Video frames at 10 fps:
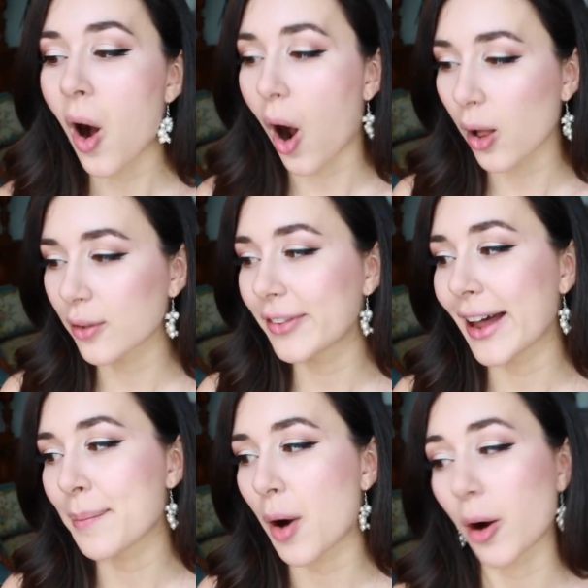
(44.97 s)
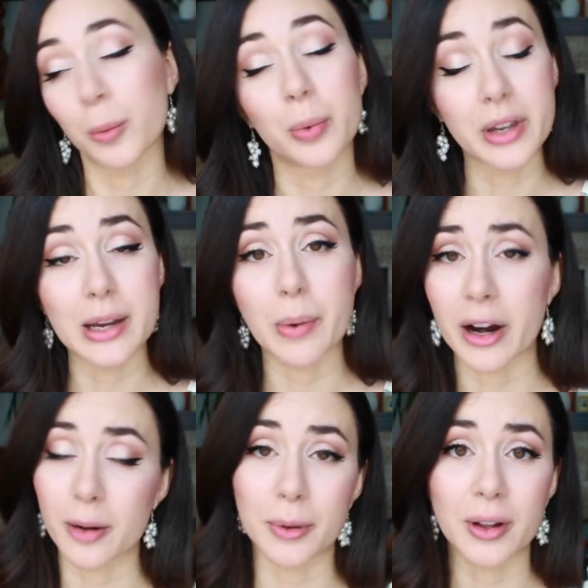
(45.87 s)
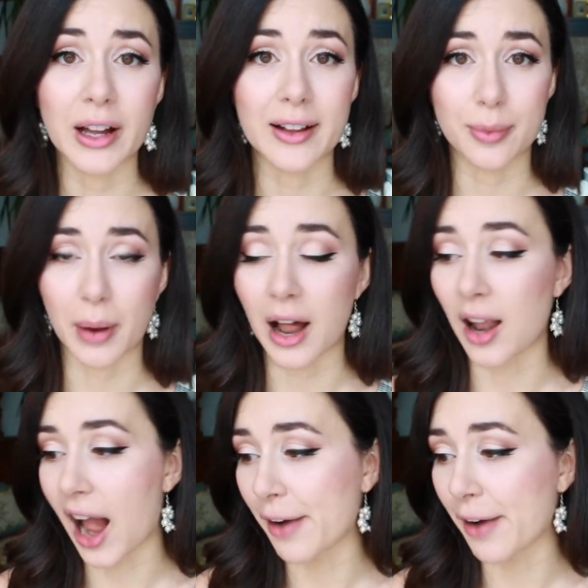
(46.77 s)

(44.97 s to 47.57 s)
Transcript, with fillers: All of them are really wearable as well.